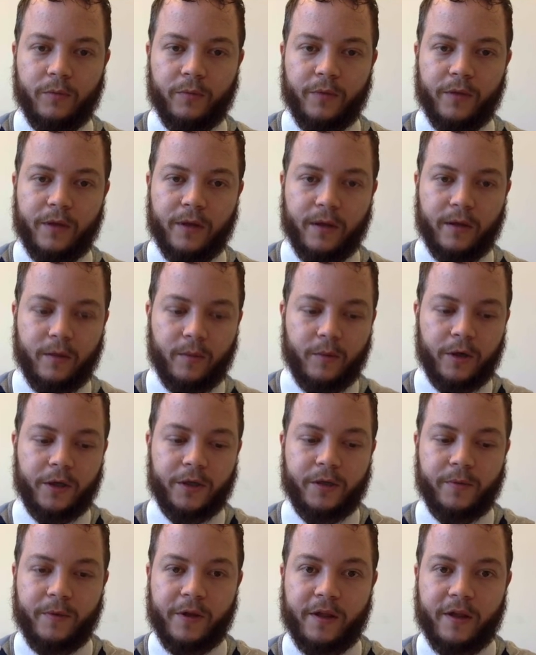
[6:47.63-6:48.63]
Stay on the page.
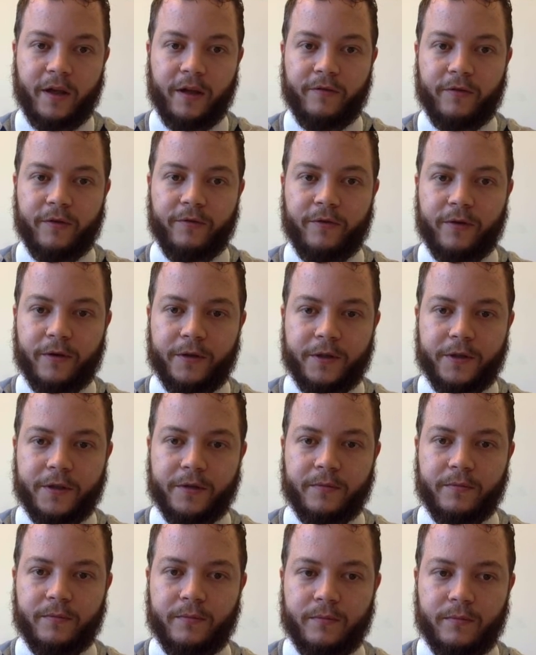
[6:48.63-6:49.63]
Let me save it first.
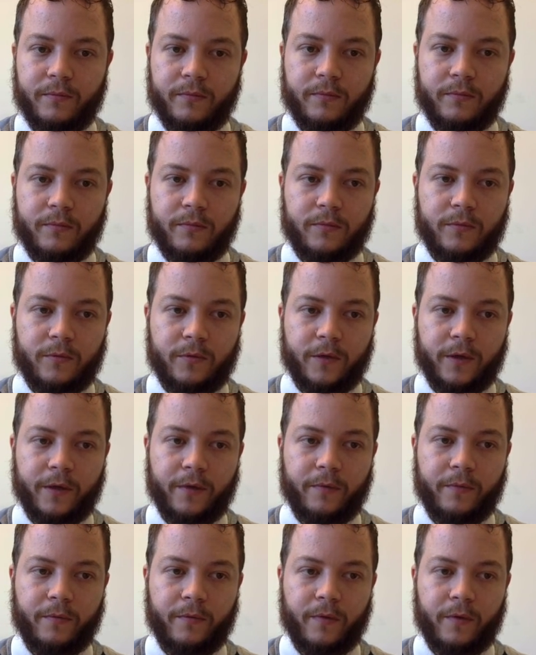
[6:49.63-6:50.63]
Right.
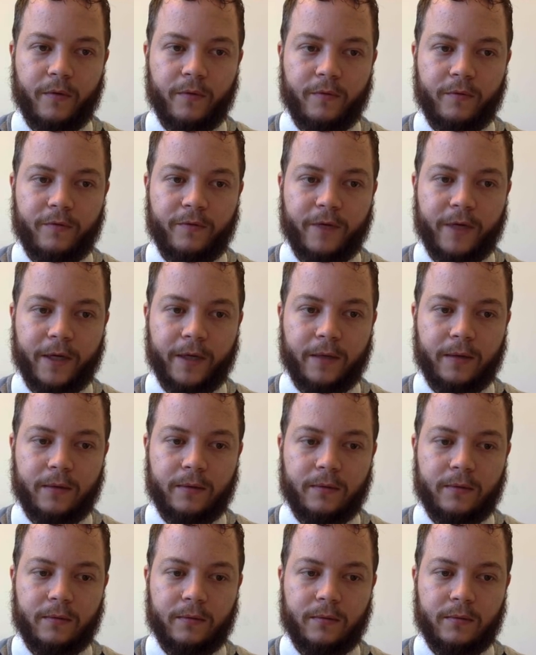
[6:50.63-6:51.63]
So file,
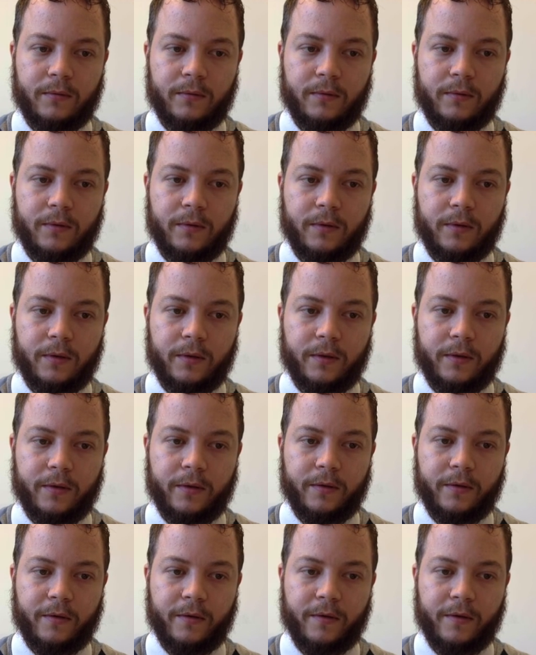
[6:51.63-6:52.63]

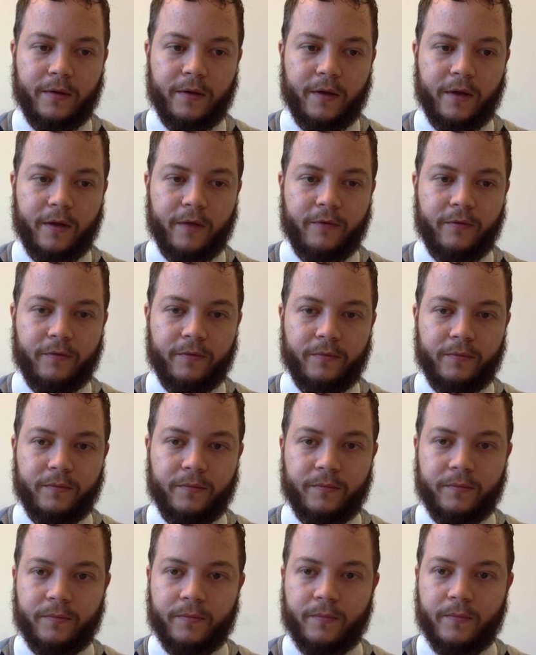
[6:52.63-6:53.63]
save.
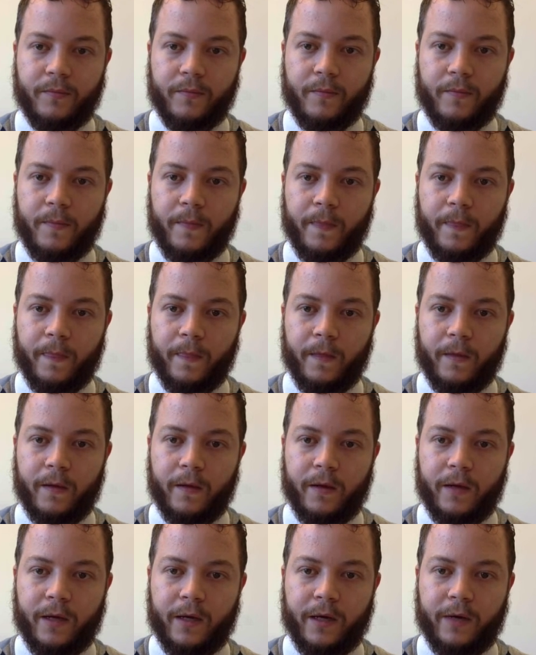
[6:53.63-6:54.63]

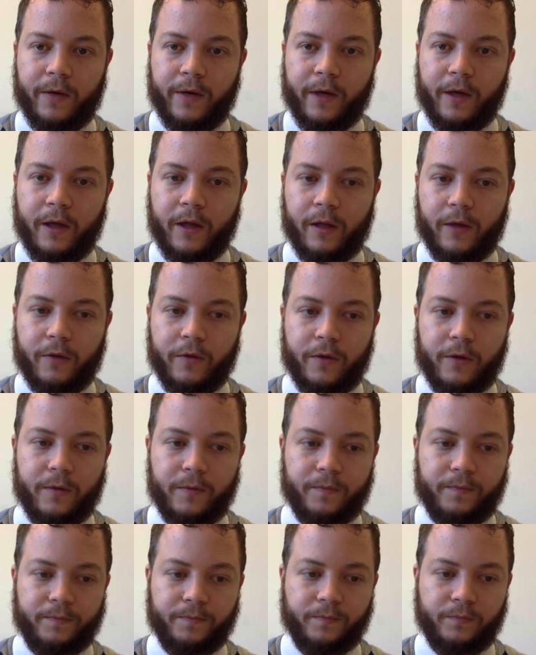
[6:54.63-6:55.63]
Now I can close it.
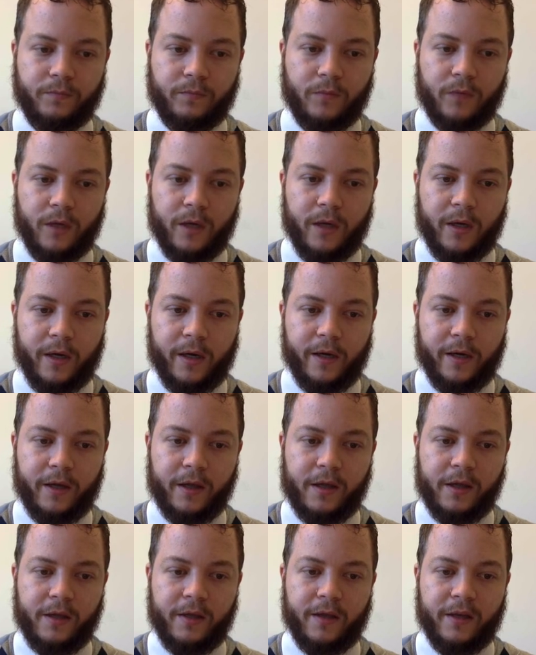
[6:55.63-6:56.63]
And I can
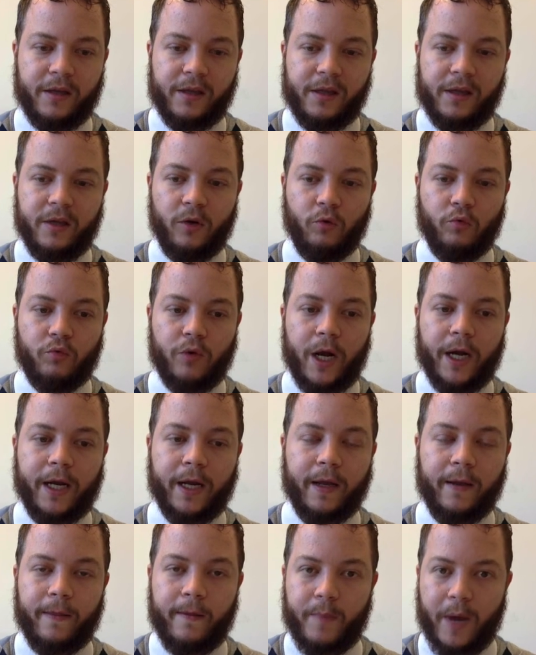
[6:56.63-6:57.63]
see that it's still
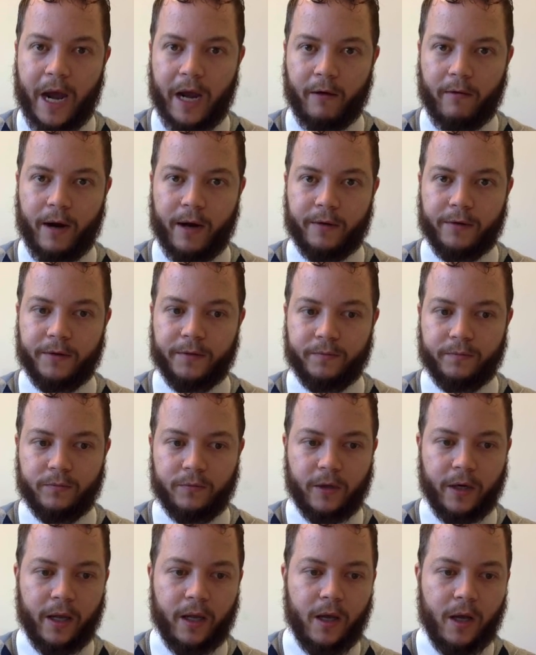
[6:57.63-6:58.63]
running in the background,
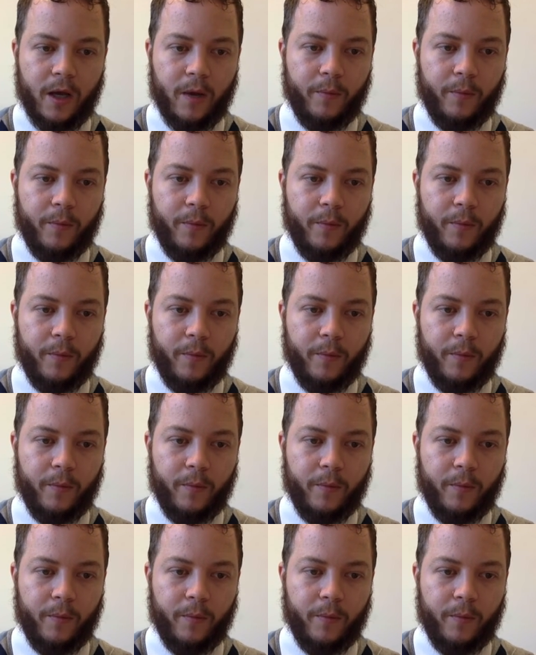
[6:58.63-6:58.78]
right?